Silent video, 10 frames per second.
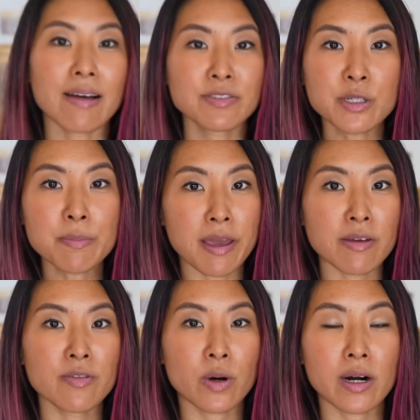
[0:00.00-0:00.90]
After you
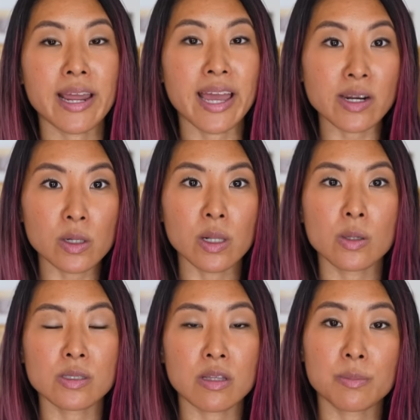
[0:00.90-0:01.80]
pay for and
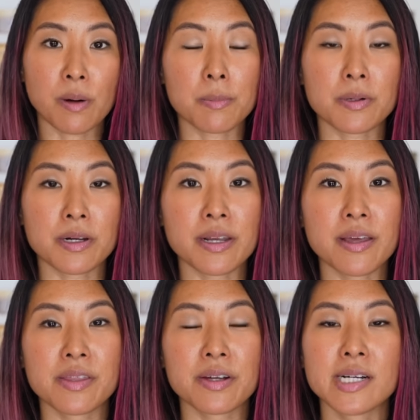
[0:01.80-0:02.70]
close on the
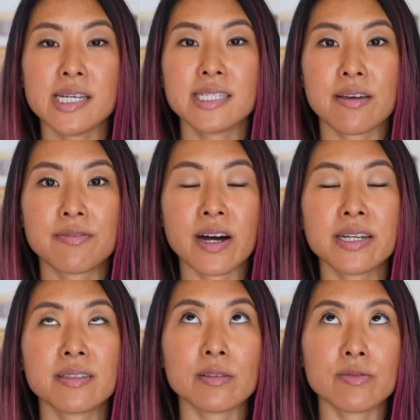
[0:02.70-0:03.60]
property, there is a
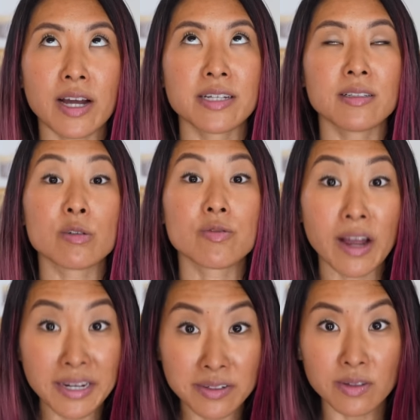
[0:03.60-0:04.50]

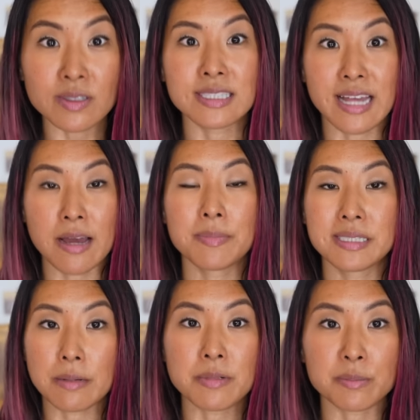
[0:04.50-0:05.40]
final step,
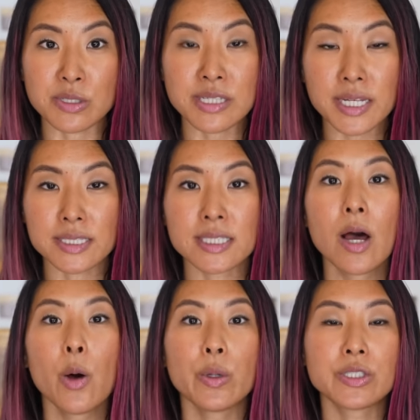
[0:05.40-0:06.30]
step number 6,
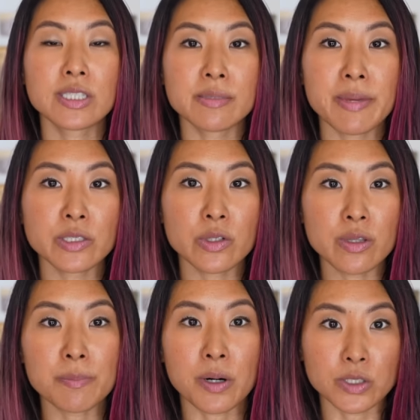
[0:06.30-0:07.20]
which is to make sure
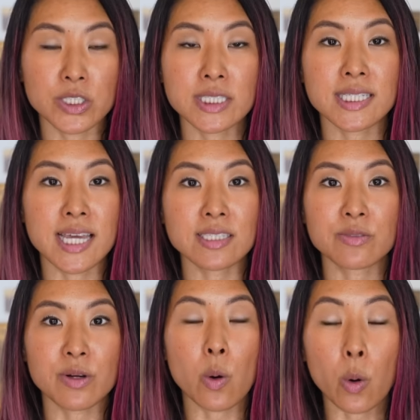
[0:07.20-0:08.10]
the purchase gets
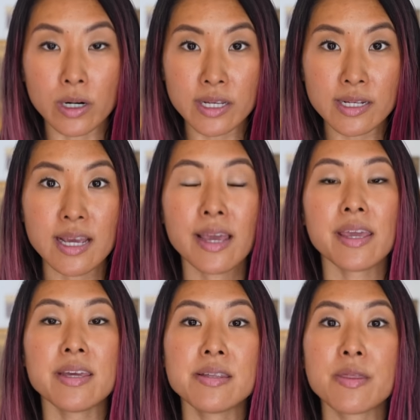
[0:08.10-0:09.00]
recorded
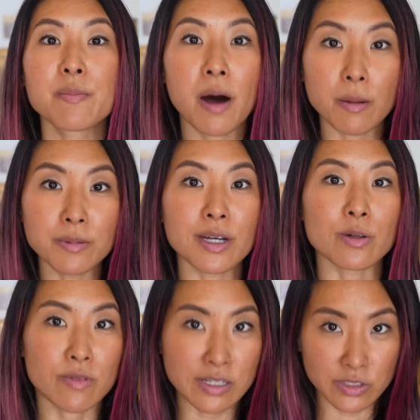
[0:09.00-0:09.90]
in the public
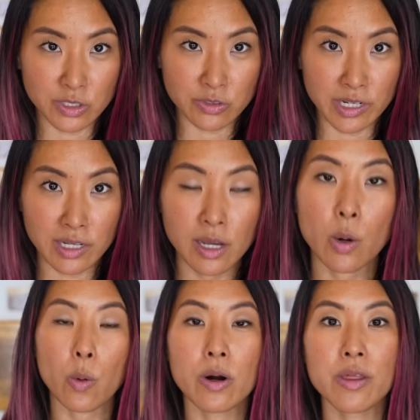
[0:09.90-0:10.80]
registry,
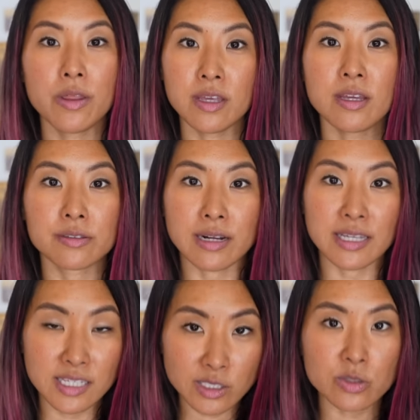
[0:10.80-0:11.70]
or the
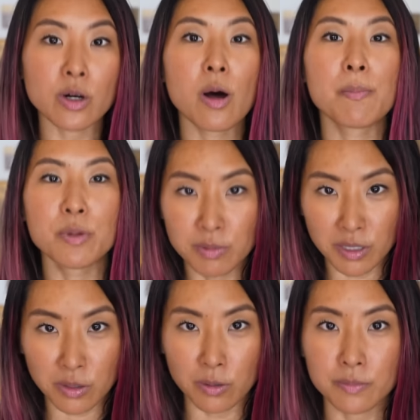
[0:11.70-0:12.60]
registro
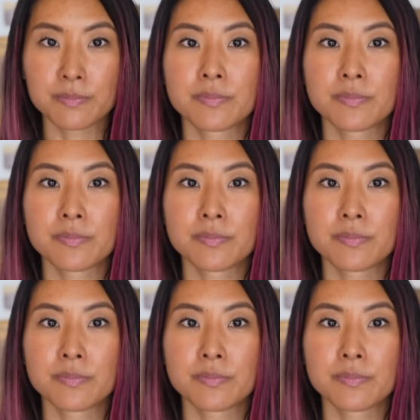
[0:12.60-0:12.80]
público.